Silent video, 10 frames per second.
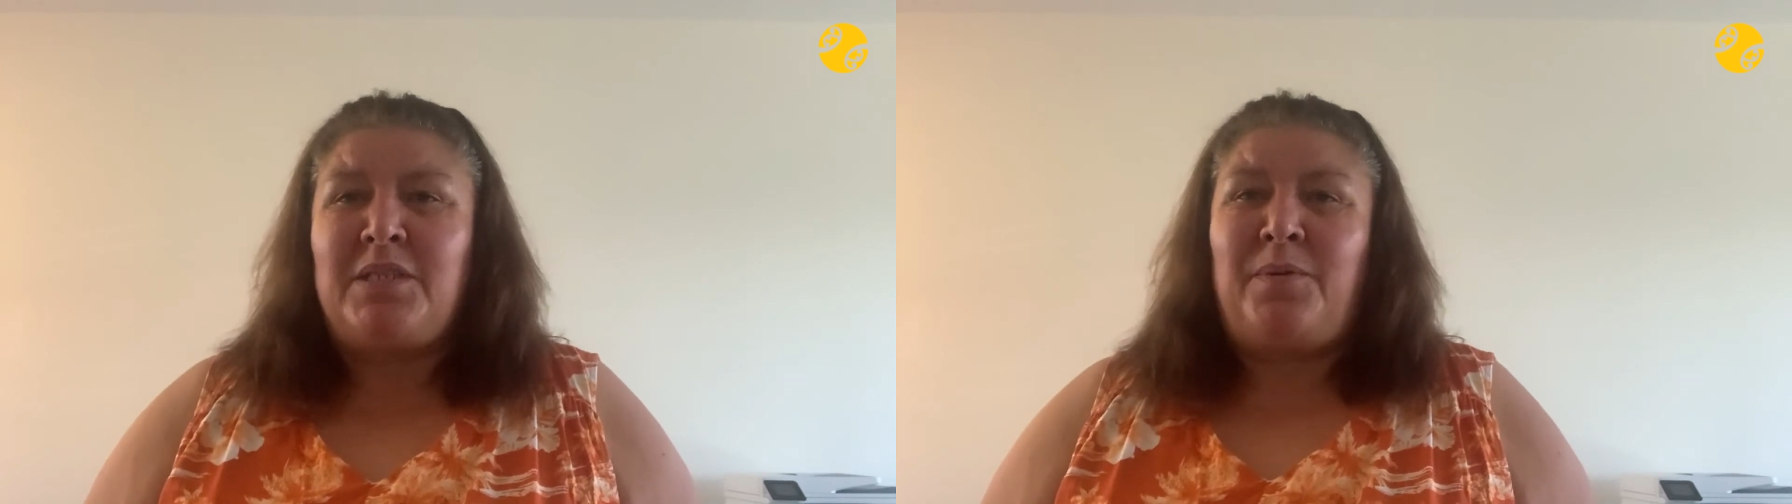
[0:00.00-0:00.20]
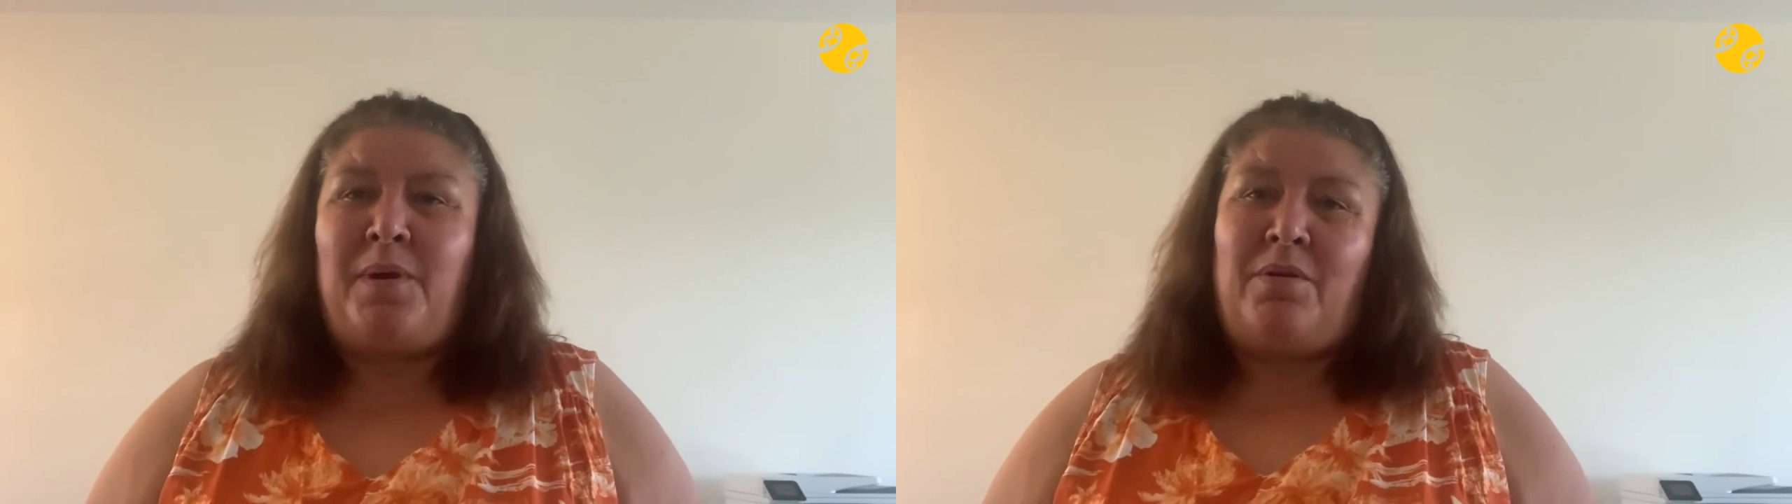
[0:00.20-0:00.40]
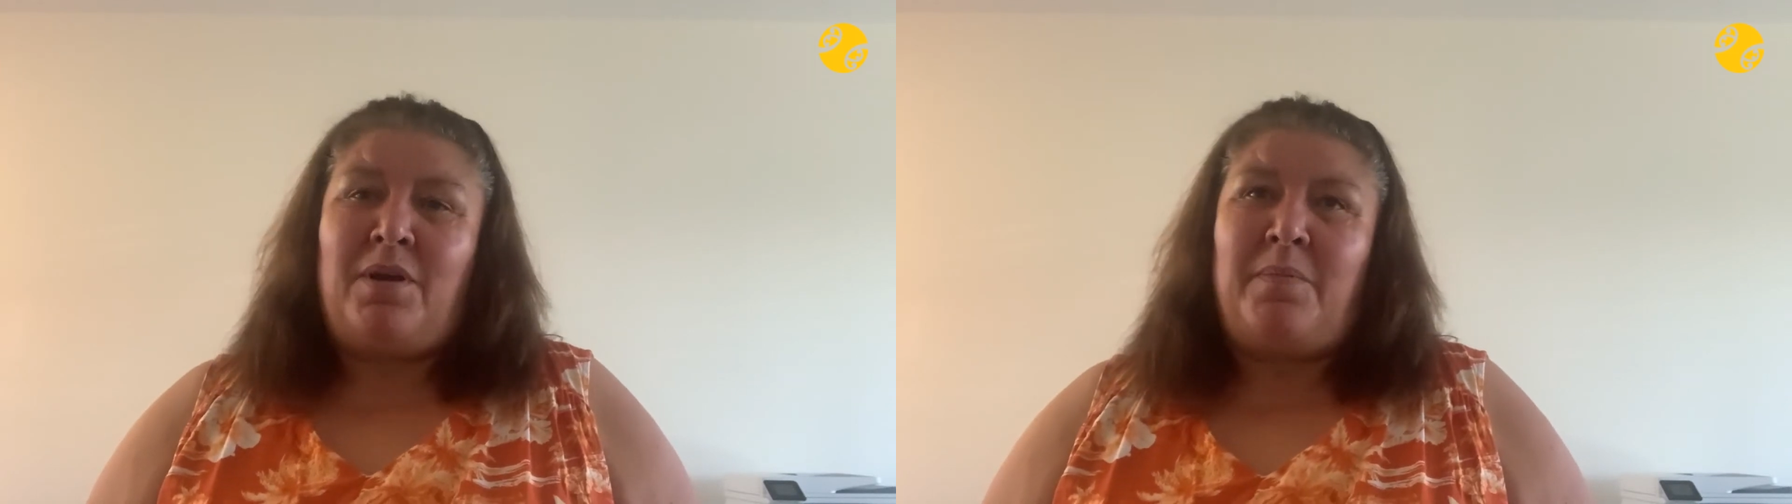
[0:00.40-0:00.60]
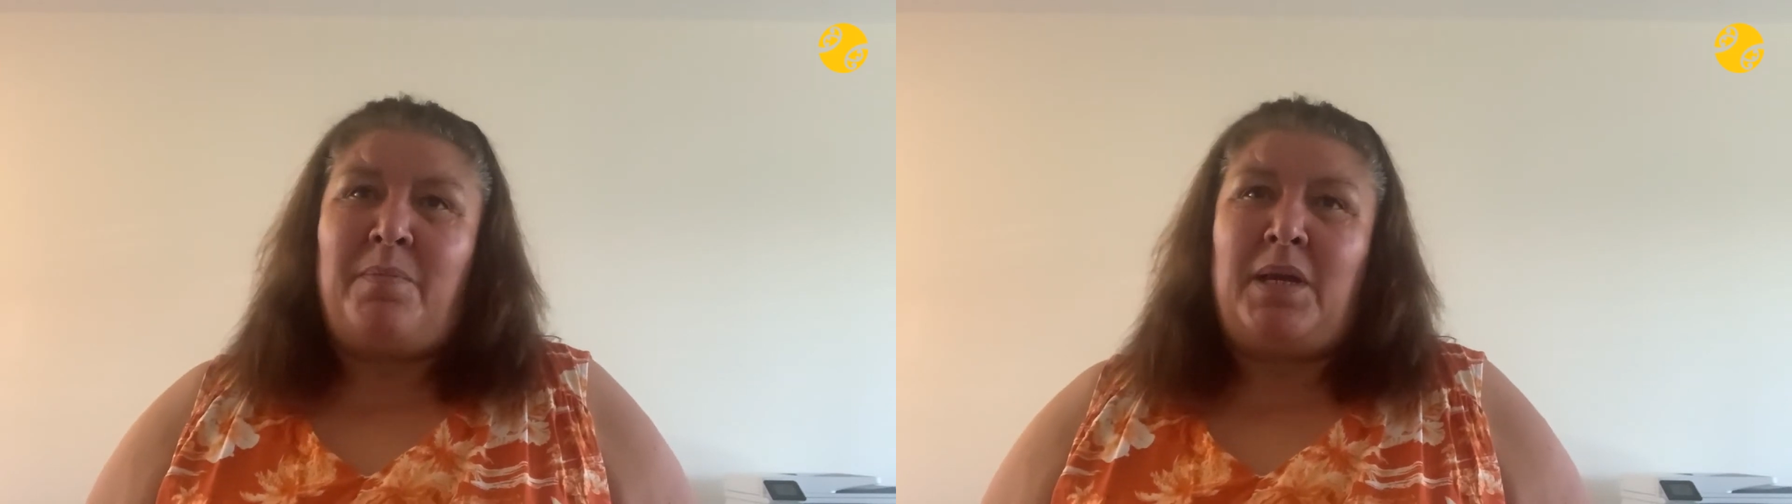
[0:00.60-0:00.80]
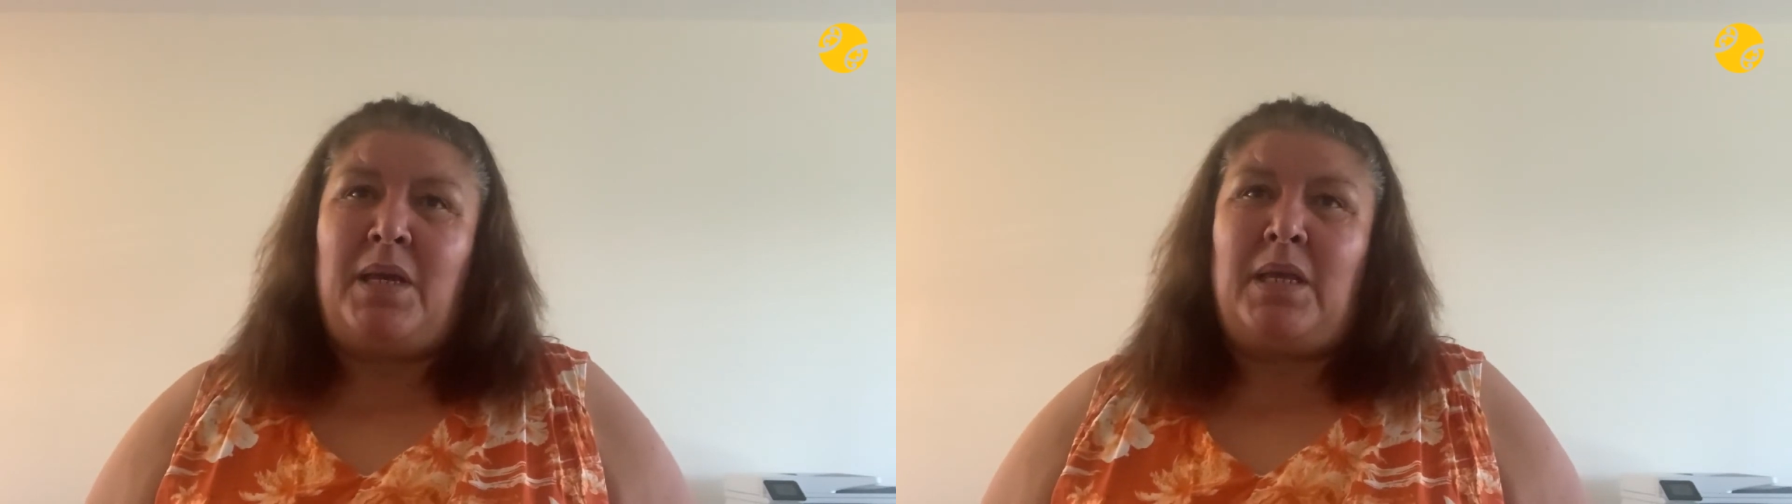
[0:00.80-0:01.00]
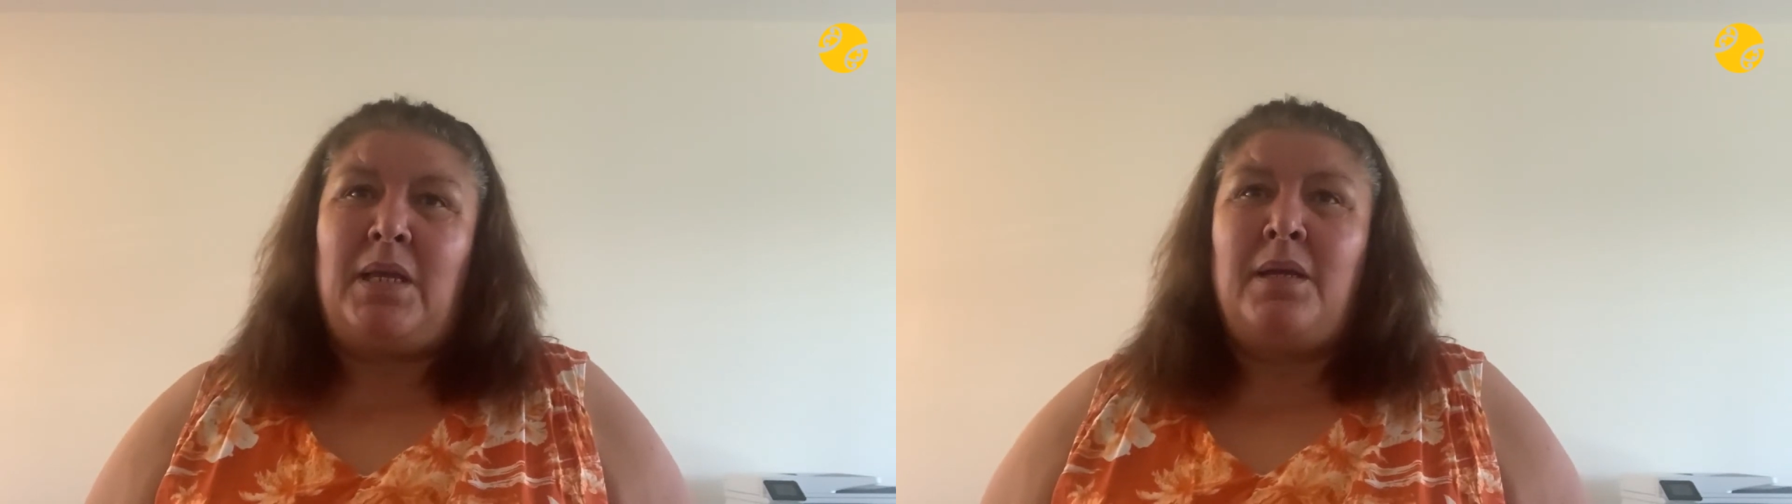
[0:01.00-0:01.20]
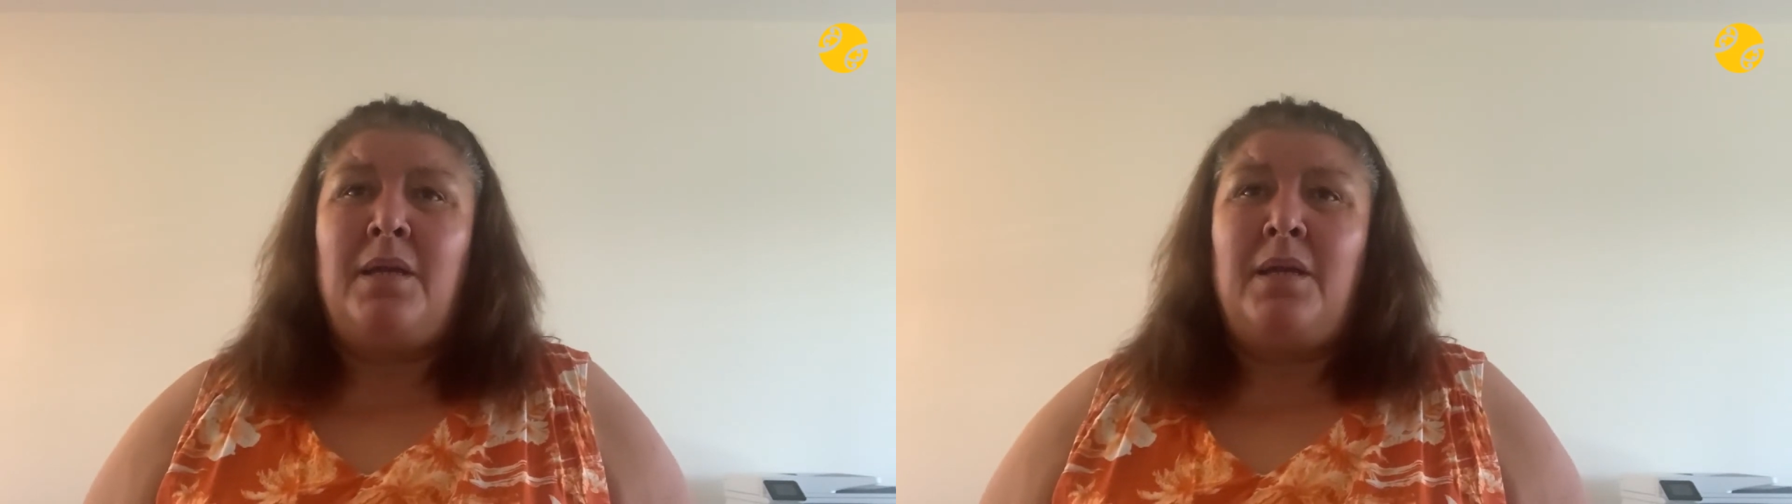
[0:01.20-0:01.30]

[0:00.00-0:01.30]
to our kaimahi.